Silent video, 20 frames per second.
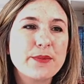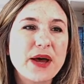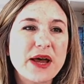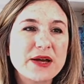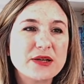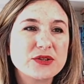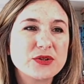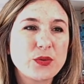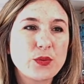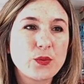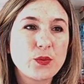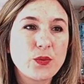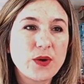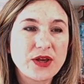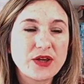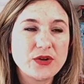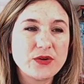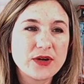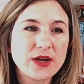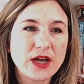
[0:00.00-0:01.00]
but
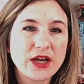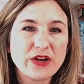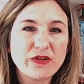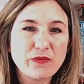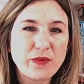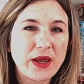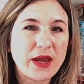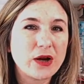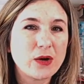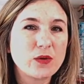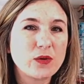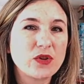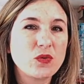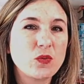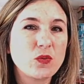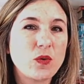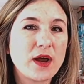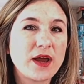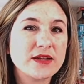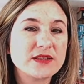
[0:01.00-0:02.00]
when you kind of pair it
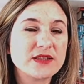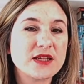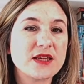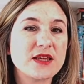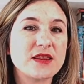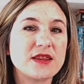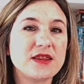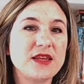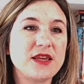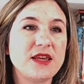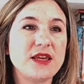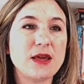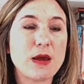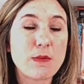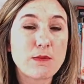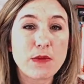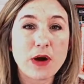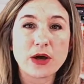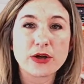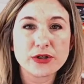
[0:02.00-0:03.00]
with what
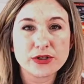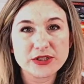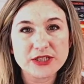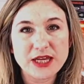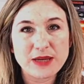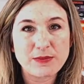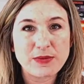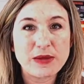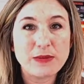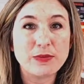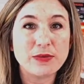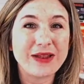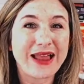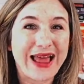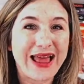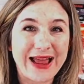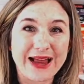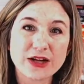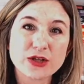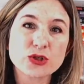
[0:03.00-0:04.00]
the modern day
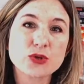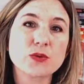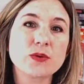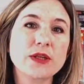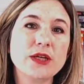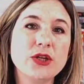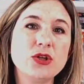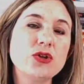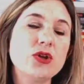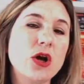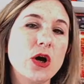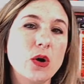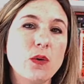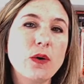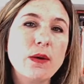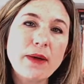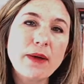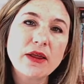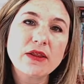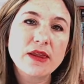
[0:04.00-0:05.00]
people actually
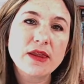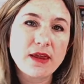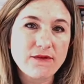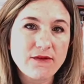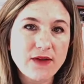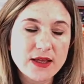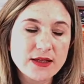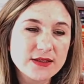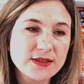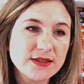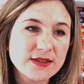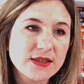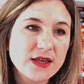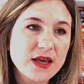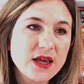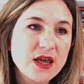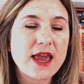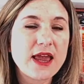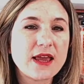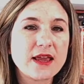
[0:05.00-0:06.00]
know about the events,
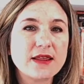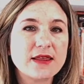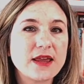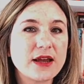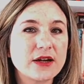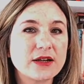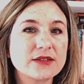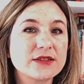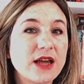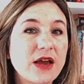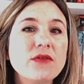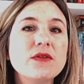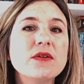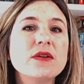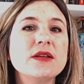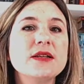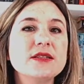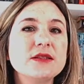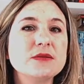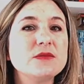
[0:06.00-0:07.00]
there are
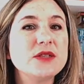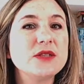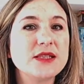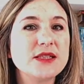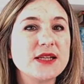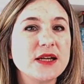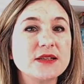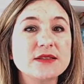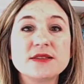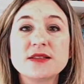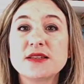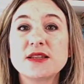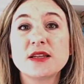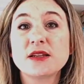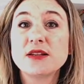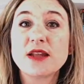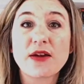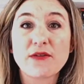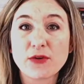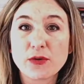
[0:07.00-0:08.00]
definitely some details that
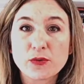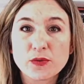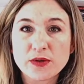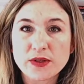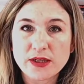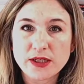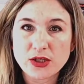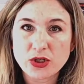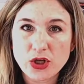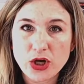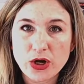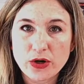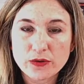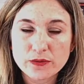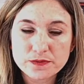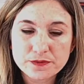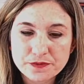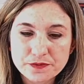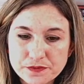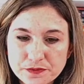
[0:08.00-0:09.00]
they'll never really
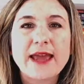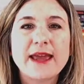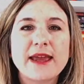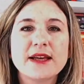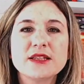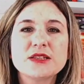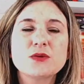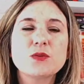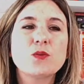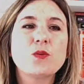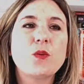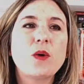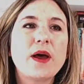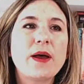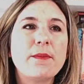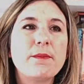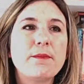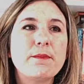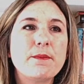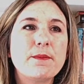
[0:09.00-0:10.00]
know. I guess
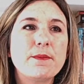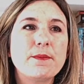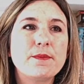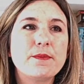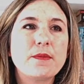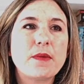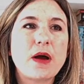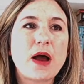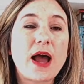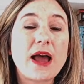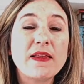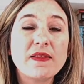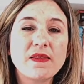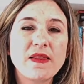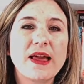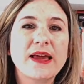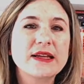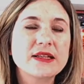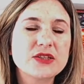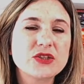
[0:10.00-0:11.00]
what I
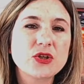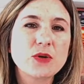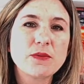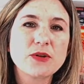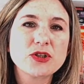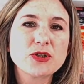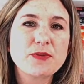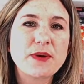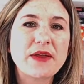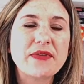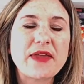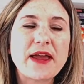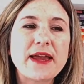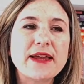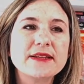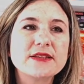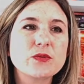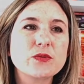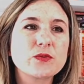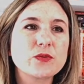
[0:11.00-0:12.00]
liked so much about
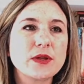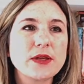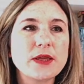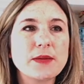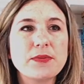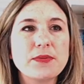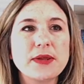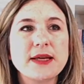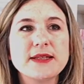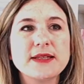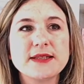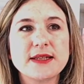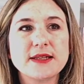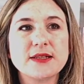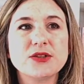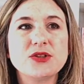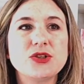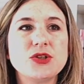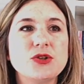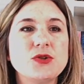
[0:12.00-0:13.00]
that is it really plays
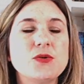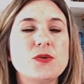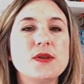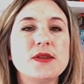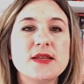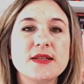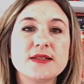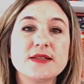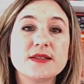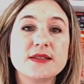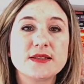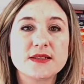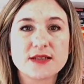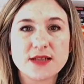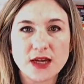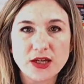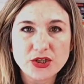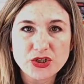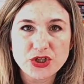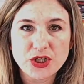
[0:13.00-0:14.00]
into this
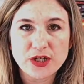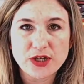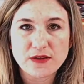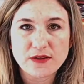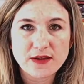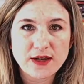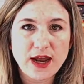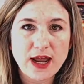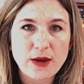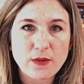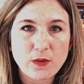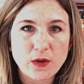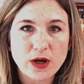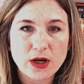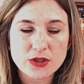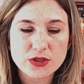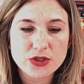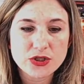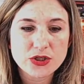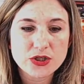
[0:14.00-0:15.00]
discussion that I
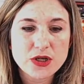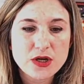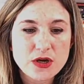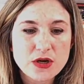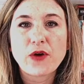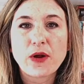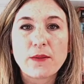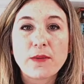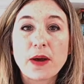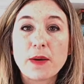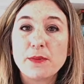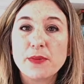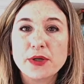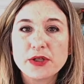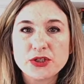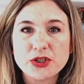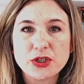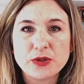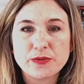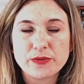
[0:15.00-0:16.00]
watched from a
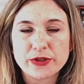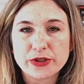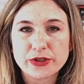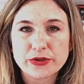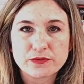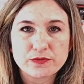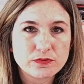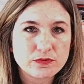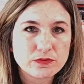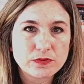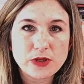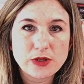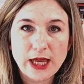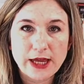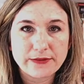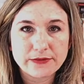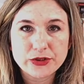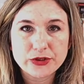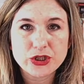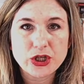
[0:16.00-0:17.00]
booktuber
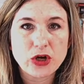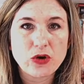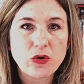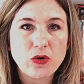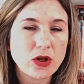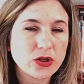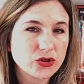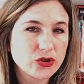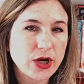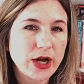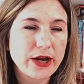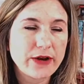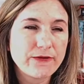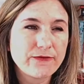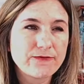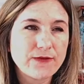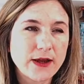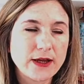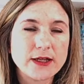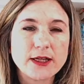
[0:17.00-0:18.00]
live show. I'll try to
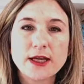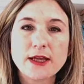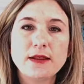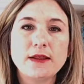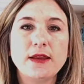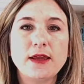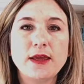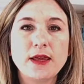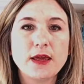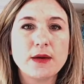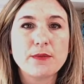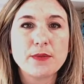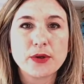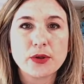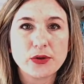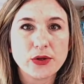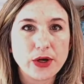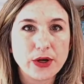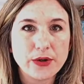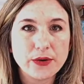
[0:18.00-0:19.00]
find it and link it
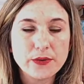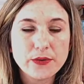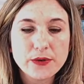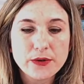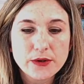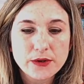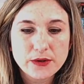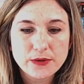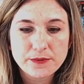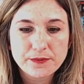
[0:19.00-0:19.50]
below.